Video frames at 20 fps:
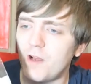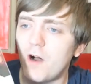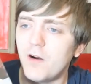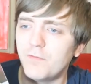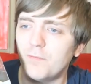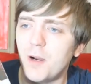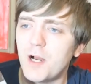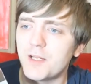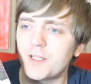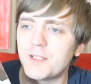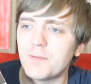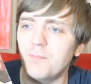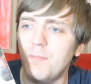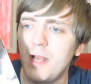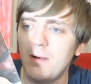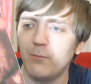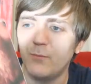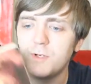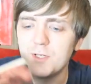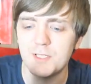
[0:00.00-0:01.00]
of Mice and
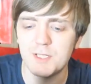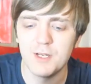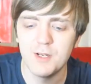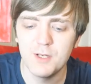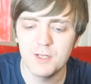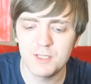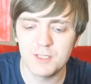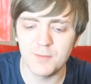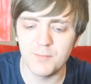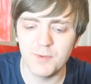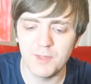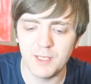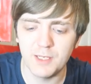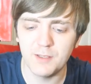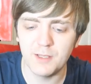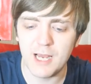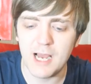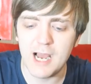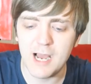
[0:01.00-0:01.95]
Men was something that